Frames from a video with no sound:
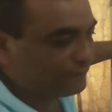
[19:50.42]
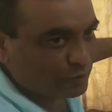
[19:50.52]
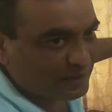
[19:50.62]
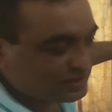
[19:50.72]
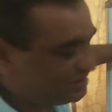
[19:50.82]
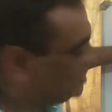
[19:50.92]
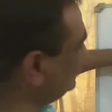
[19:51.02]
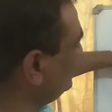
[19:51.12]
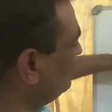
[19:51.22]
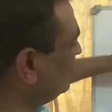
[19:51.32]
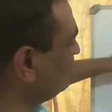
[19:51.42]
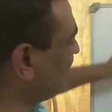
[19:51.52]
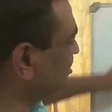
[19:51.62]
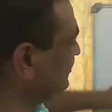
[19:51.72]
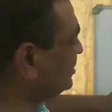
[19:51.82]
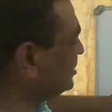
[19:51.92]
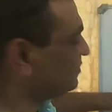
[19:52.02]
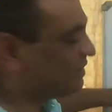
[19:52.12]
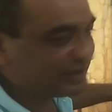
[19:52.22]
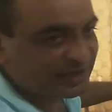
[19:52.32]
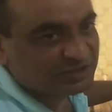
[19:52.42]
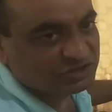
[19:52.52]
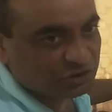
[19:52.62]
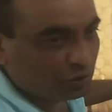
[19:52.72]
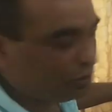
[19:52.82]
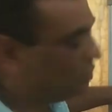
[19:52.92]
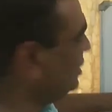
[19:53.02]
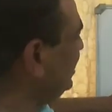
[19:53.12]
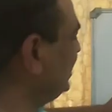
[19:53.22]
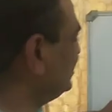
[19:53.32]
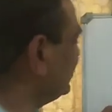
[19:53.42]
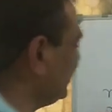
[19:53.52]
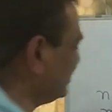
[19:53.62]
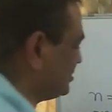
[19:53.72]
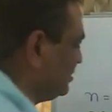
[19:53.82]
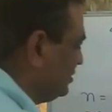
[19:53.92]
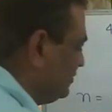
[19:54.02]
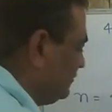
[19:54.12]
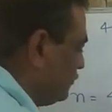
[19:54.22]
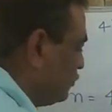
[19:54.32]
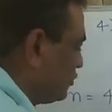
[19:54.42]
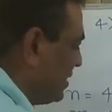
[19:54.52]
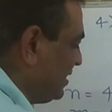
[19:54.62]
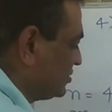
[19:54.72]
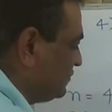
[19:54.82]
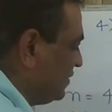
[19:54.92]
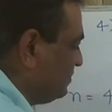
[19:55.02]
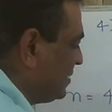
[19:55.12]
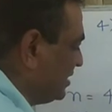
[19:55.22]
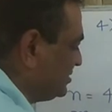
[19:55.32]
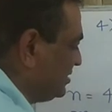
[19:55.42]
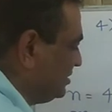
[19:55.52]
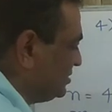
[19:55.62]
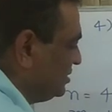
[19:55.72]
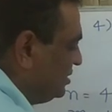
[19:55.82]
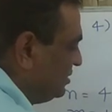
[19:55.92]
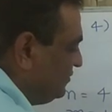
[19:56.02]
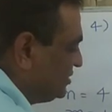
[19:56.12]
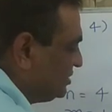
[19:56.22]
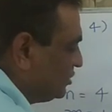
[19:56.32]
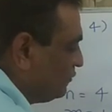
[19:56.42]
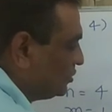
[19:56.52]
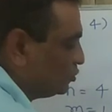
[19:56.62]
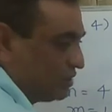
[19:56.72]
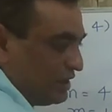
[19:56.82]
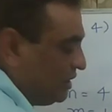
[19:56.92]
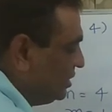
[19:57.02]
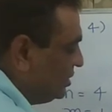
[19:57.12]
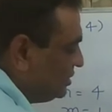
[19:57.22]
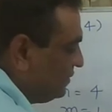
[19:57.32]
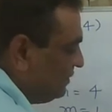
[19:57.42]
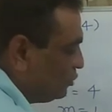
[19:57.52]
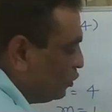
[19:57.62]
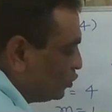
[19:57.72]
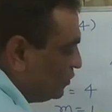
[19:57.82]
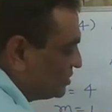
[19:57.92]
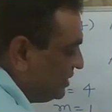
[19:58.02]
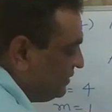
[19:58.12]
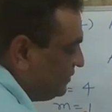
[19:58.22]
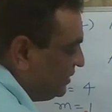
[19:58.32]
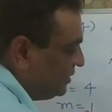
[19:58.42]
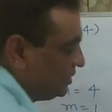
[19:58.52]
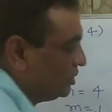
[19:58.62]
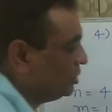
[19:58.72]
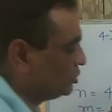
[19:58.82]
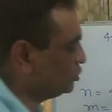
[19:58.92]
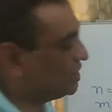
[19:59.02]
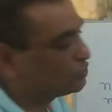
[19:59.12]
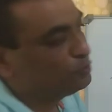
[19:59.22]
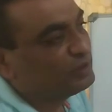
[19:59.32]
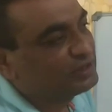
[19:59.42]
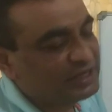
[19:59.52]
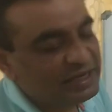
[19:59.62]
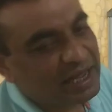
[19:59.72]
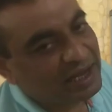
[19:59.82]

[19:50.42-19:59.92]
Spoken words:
4 branches, one branch will terminate at 0, and the rest 4 minus 1 branches, which is equal to 3, they will go towards the infinity. So there should be 3